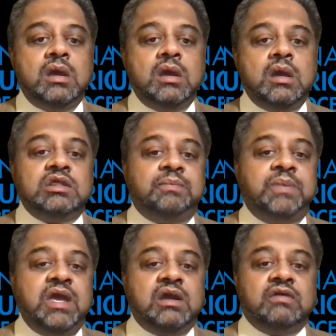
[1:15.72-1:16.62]
At the
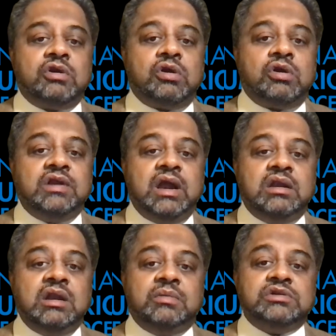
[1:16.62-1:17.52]
peak of the
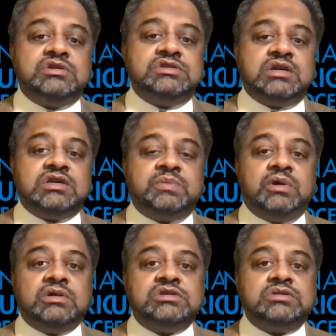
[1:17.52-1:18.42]
COVID-19 emergency
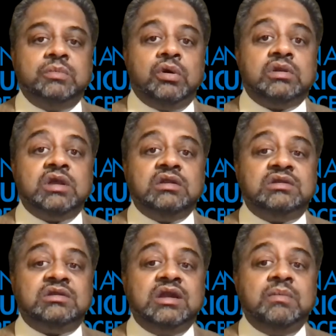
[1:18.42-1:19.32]
response, more than
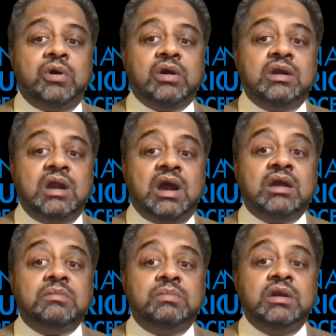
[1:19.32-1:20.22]

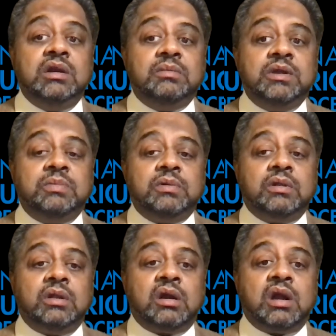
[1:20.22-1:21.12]
3.9 billion
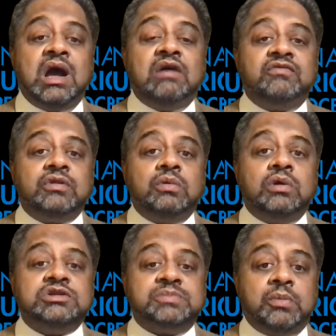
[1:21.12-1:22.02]
people, or half of the
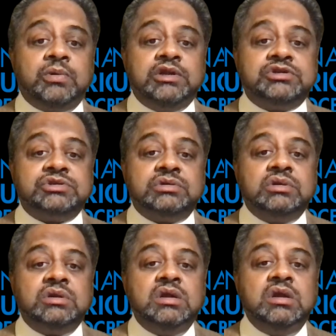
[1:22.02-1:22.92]
world's population,
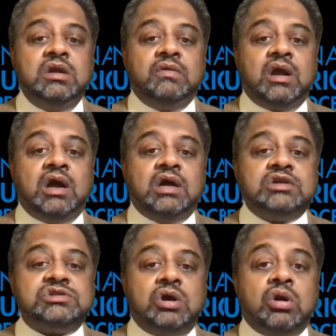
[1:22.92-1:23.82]
were
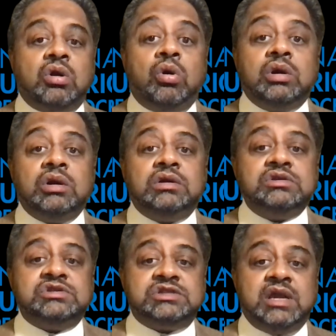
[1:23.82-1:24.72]
asked or ordered to
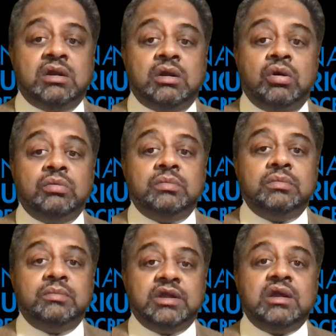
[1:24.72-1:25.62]
stay at home
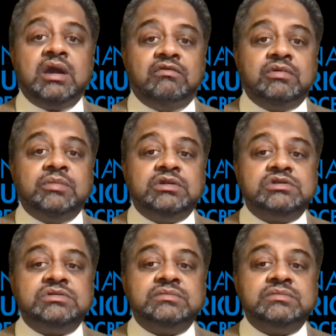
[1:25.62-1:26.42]
by their governments.